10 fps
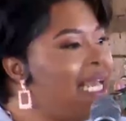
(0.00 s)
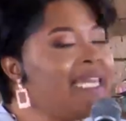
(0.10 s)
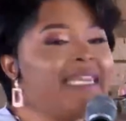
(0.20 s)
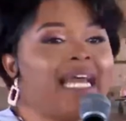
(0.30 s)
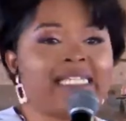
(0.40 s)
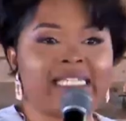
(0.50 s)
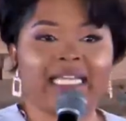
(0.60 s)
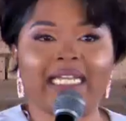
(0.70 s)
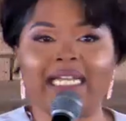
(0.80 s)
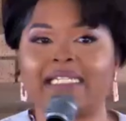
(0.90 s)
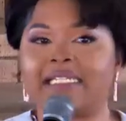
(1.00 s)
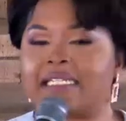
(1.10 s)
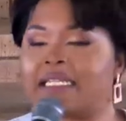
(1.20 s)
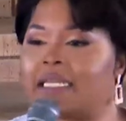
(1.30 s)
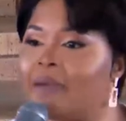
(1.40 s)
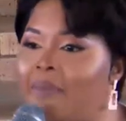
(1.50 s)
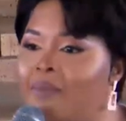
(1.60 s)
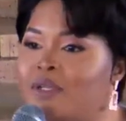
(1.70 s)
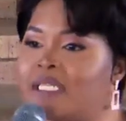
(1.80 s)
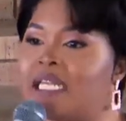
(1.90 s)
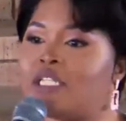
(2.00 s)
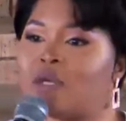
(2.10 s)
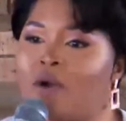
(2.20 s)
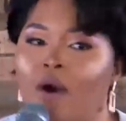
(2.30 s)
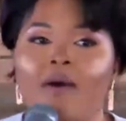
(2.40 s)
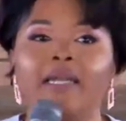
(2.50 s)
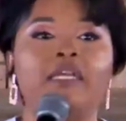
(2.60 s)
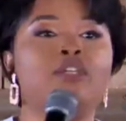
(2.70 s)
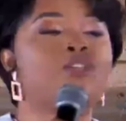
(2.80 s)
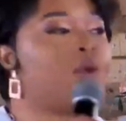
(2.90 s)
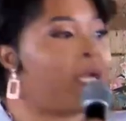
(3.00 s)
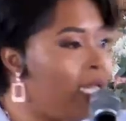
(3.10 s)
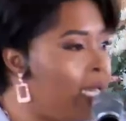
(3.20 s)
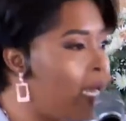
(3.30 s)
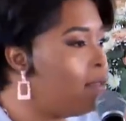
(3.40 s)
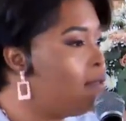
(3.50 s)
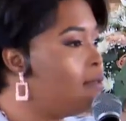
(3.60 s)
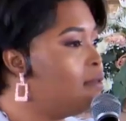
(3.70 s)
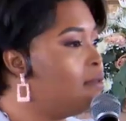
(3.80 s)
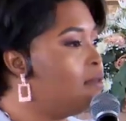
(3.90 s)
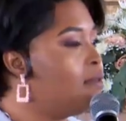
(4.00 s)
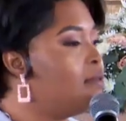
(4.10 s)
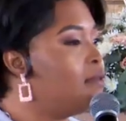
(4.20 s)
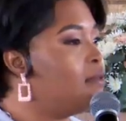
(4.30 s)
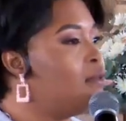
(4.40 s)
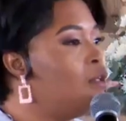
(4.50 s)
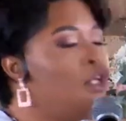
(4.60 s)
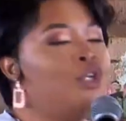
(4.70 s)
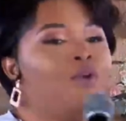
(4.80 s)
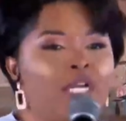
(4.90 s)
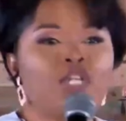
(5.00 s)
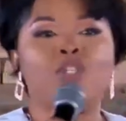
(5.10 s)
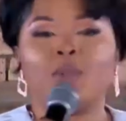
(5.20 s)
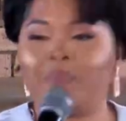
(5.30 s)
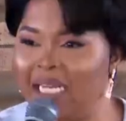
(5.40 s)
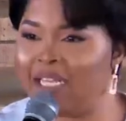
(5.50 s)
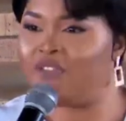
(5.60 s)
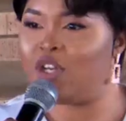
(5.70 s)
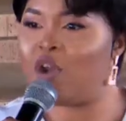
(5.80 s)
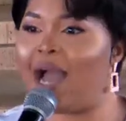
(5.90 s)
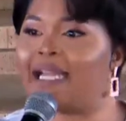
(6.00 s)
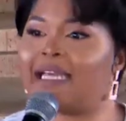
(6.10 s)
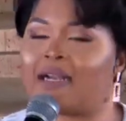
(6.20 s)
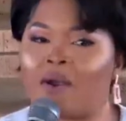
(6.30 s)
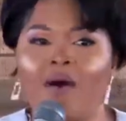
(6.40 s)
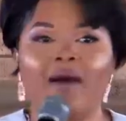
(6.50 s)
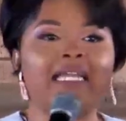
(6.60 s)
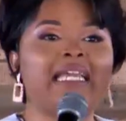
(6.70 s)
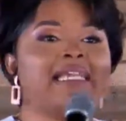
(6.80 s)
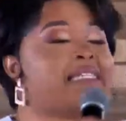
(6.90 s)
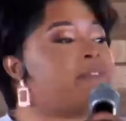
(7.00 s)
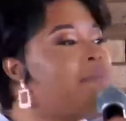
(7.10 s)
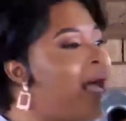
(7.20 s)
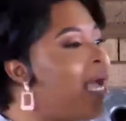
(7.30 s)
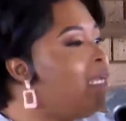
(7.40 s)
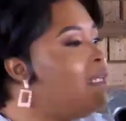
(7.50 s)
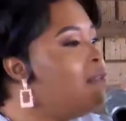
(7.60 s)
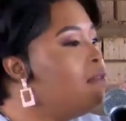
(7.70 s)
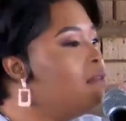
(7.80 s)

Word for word: in that sickness, the Bible says God is your healer. You need to believe in your heart that God is my